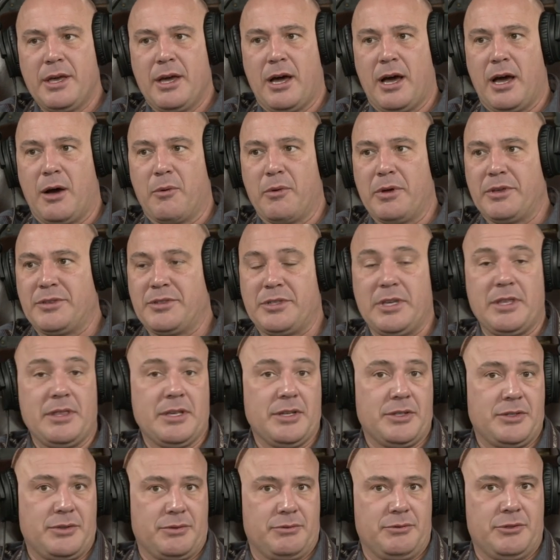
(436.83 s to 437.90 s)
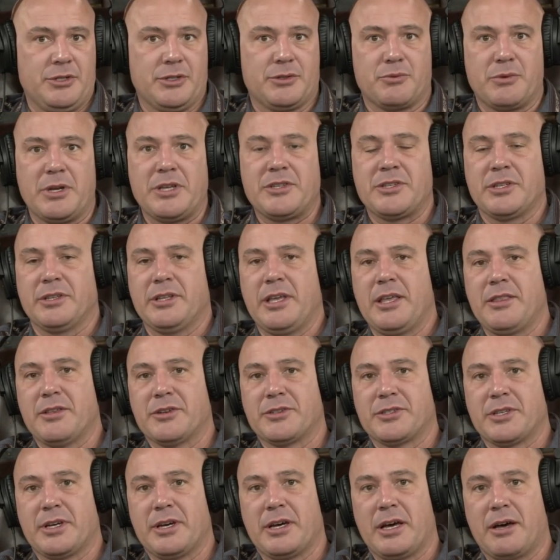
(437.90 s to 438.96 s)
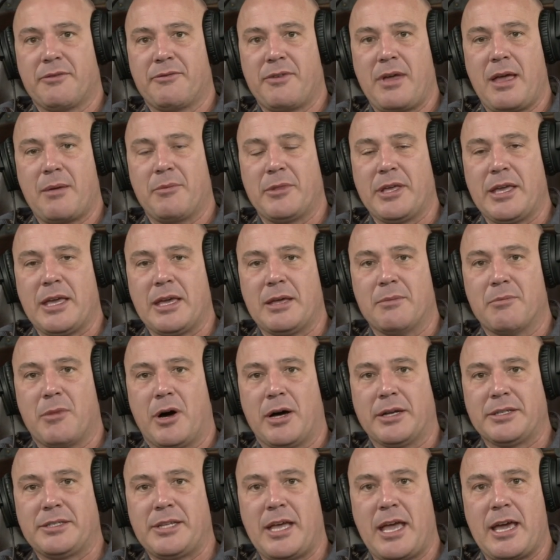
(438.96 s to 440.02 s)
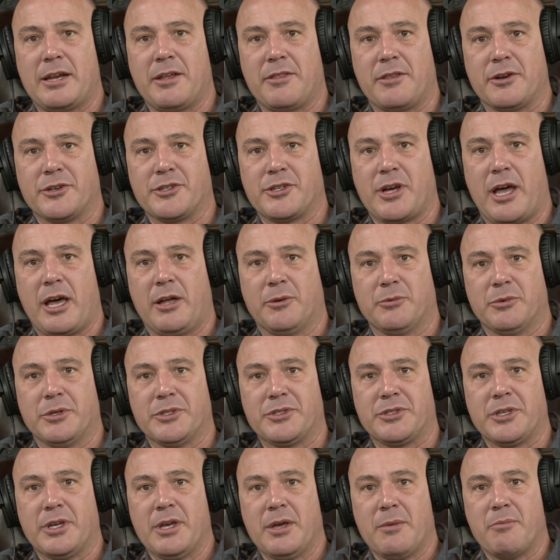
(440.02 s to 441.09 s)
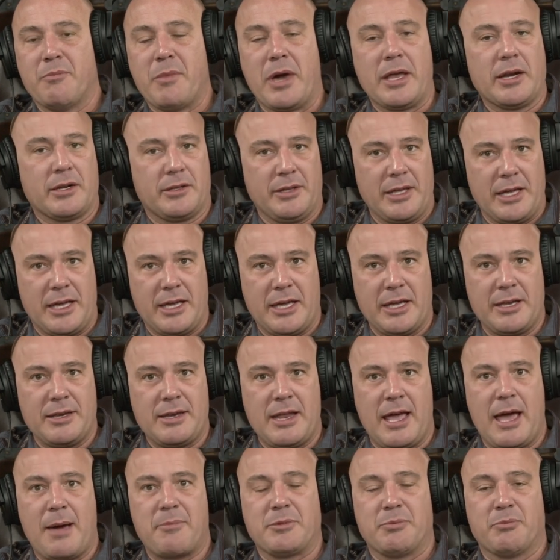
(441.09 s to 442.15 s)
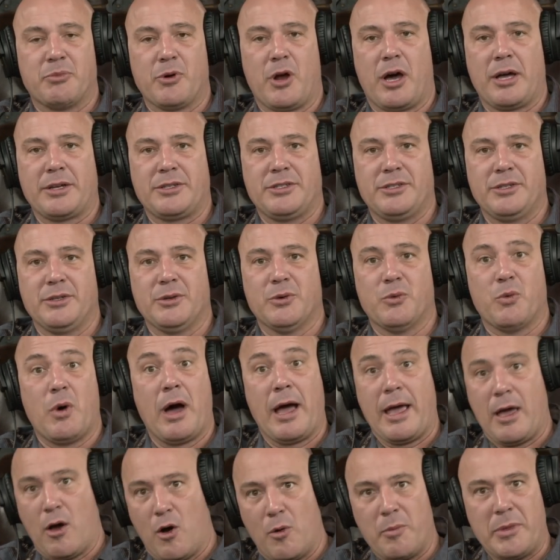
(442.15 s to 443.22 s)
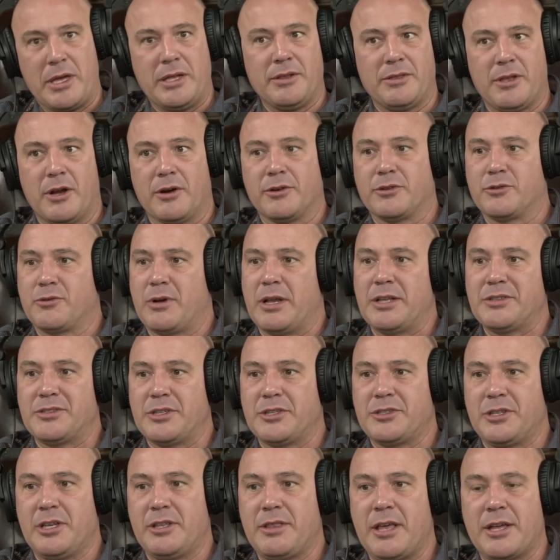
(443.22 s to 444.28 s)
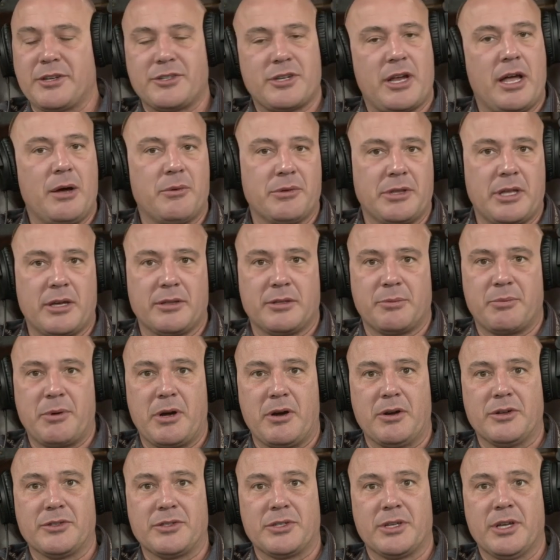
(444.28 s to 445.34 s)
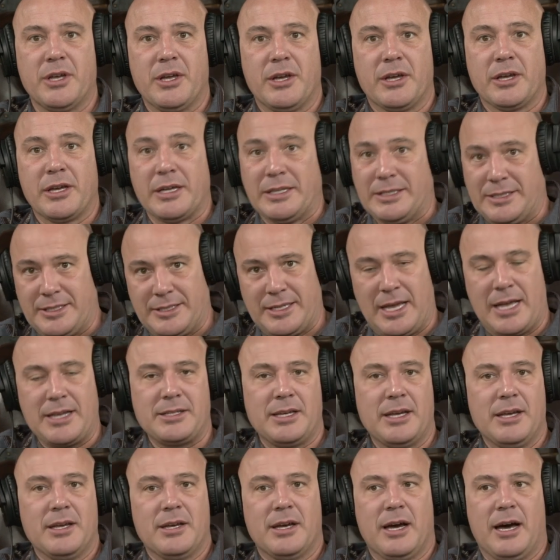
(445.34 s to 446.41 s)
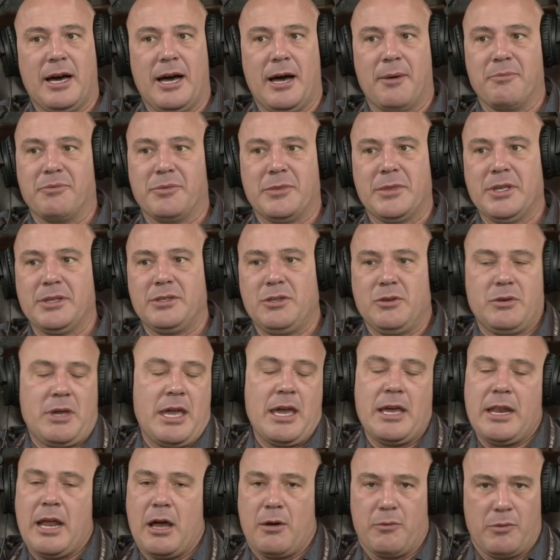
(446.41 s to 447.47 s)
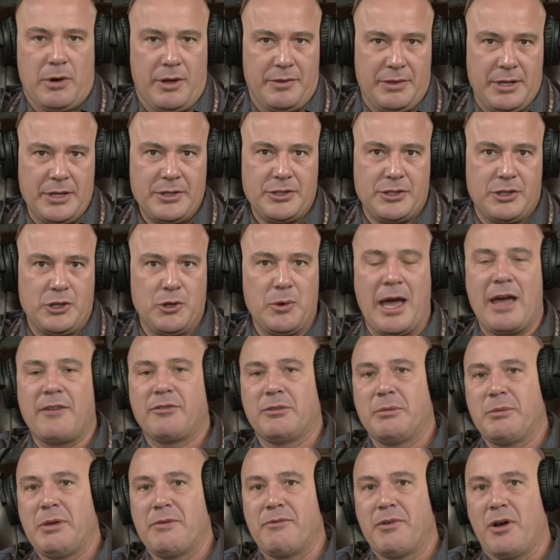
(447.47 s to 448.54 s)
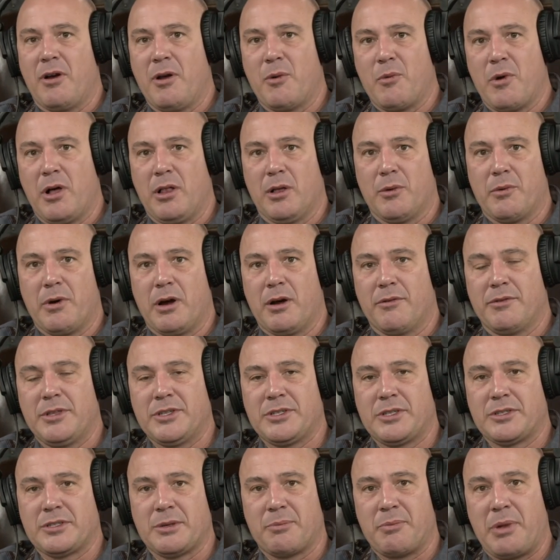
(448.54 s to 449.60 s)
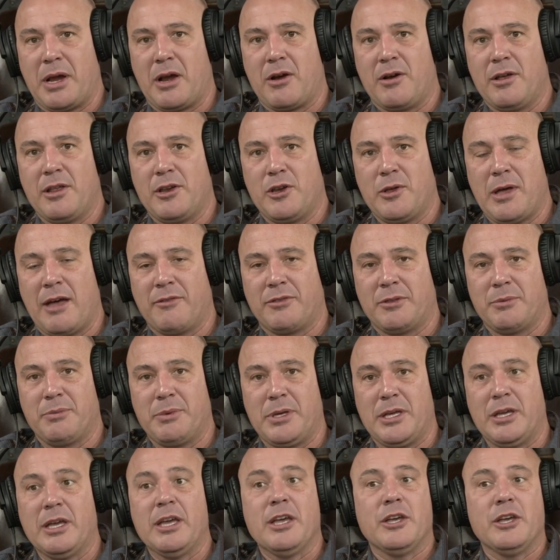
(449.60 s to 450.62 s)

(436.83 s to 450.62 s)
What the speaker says: We see this just recently. There's a family in Montana. Their child was medically kidnapped, brought to Wyoming. They're transitioning that child without the parents' consent. You can't outrun this. You have to be very well aware of this as a parent, and you have to be